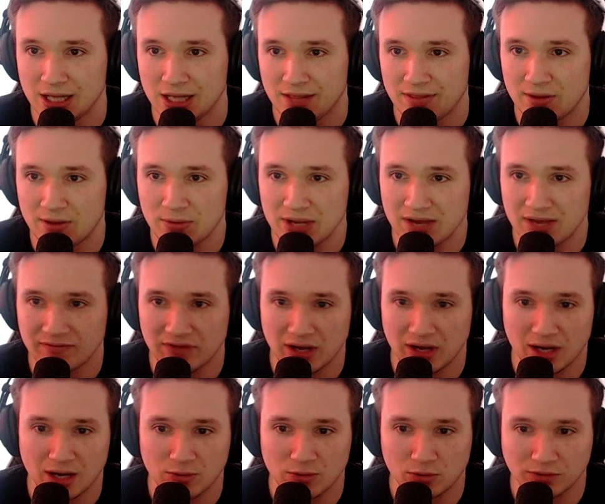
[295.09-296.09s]
Then we have
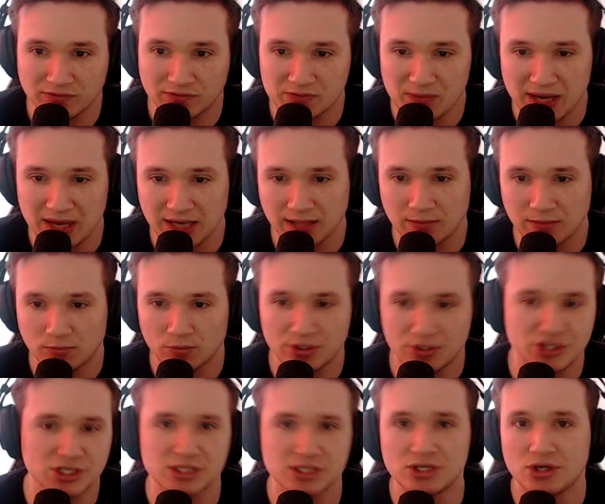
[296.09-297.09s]
Wolfsbane,
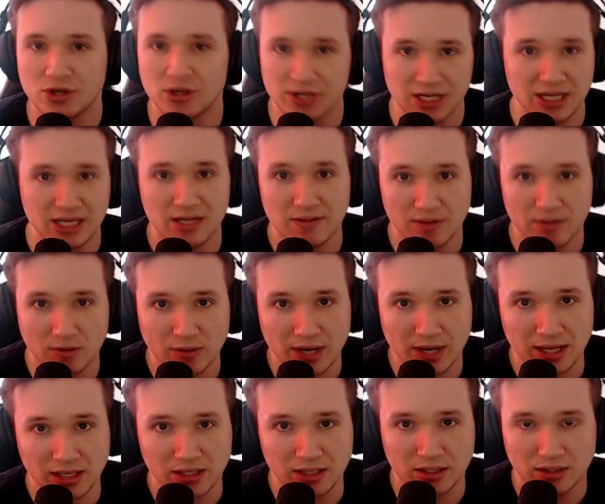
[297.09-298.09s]
which is good either way.
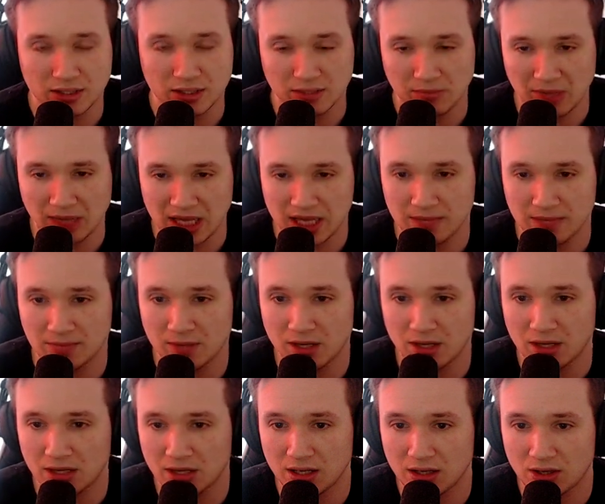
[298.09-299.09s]
You can play him
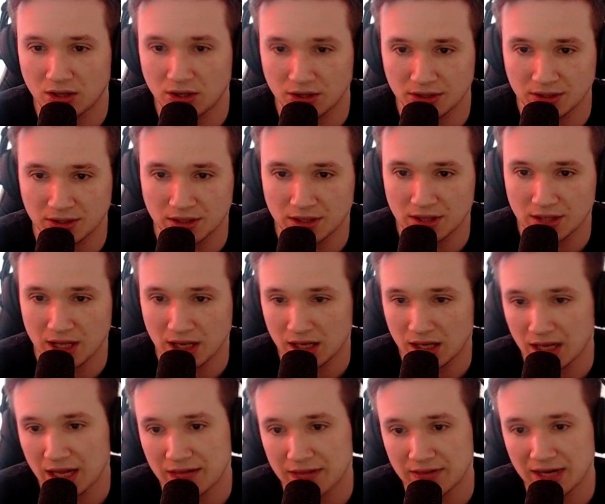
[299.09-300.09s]
on
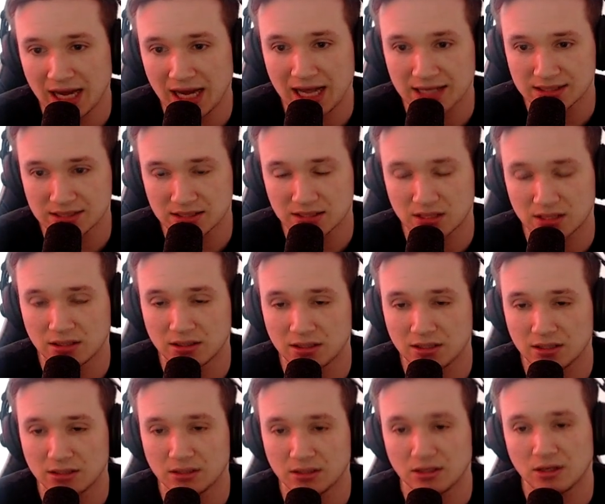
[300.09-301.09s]
at the last
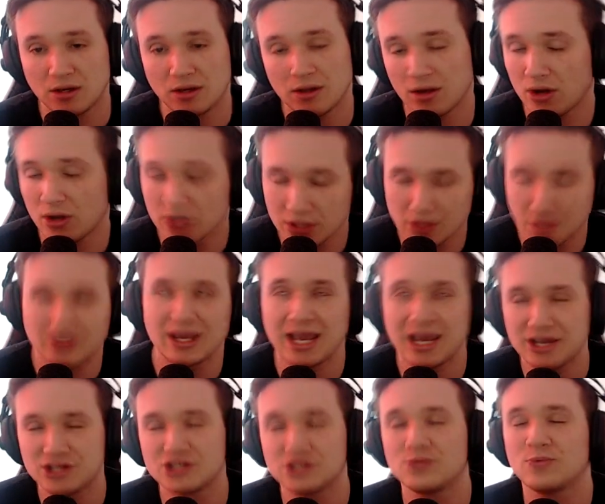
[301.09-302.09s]
on a
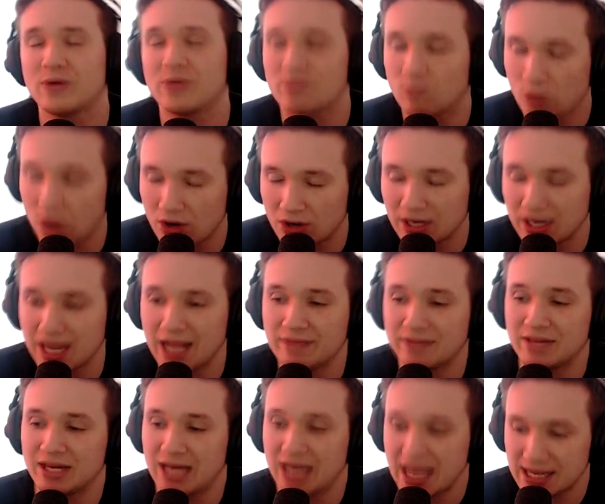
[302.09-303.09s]
location with Wong at
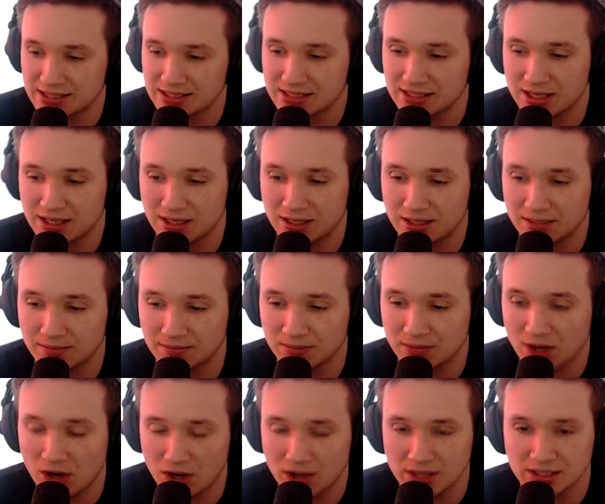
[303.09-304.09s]
the last
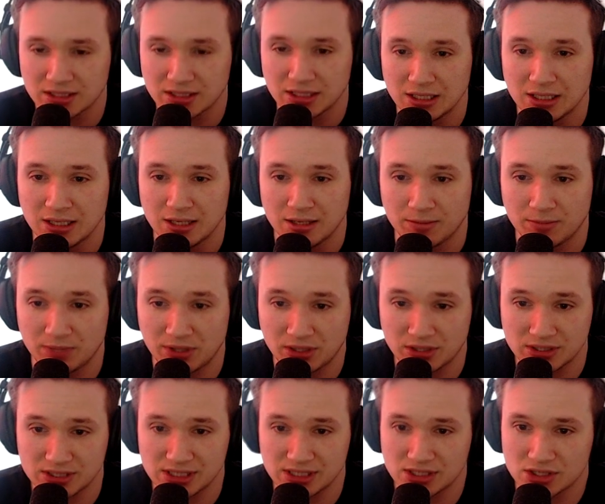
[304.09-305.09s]
card,
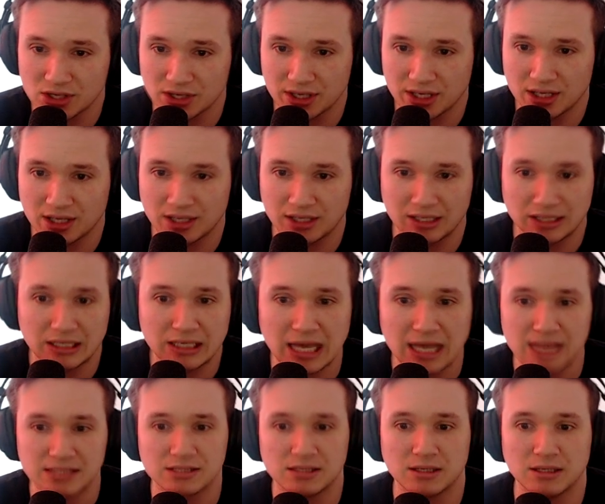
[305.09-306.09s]
because he's gonna
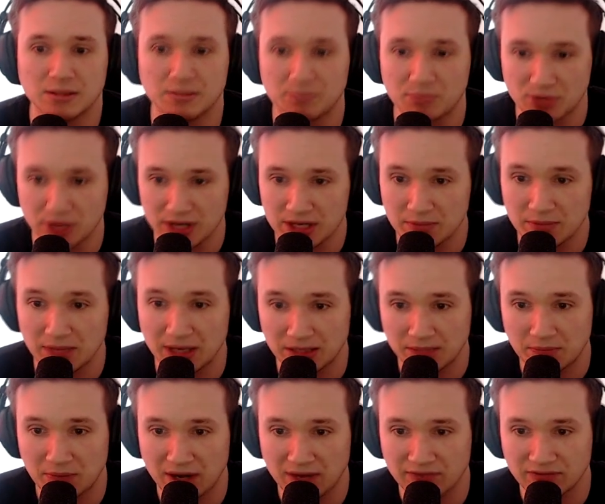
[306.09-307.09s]
get a pretty big
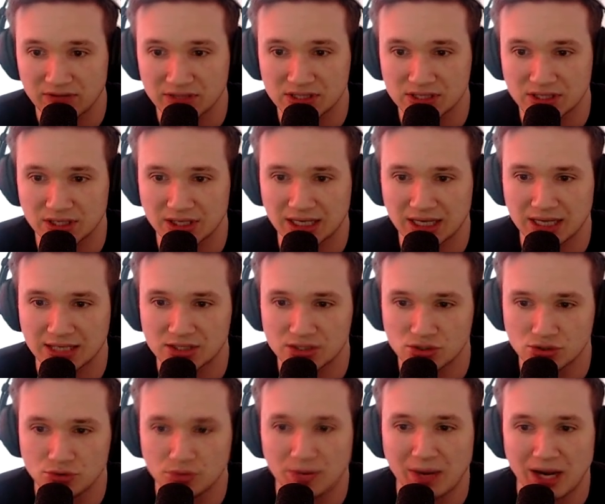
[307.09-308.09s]
buff. He's gonna get
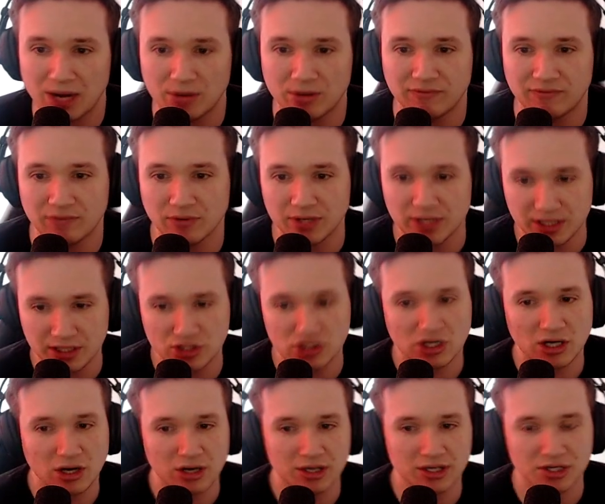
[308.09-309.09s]
2 power for each
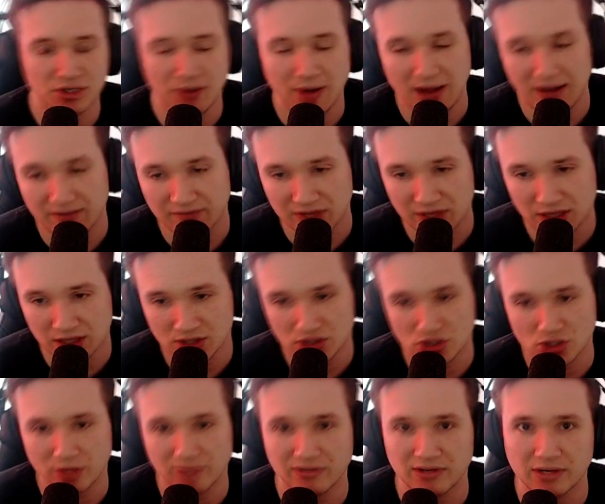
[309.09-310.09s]
card you have here.
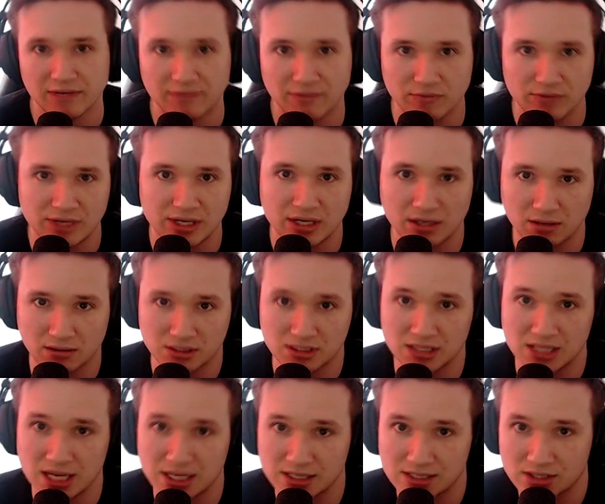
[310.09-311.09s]
So if you have 3 cards
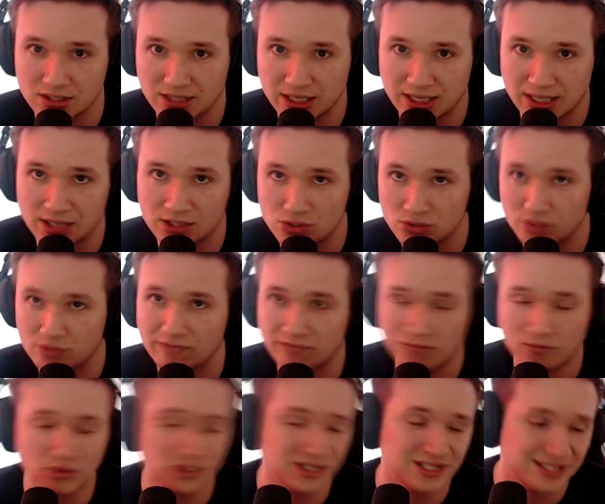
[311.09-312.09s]
there, he's gonna get 2,
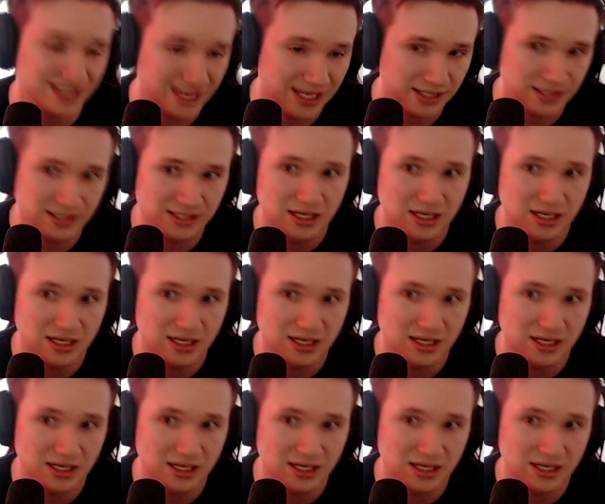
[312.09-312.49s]
4, 6.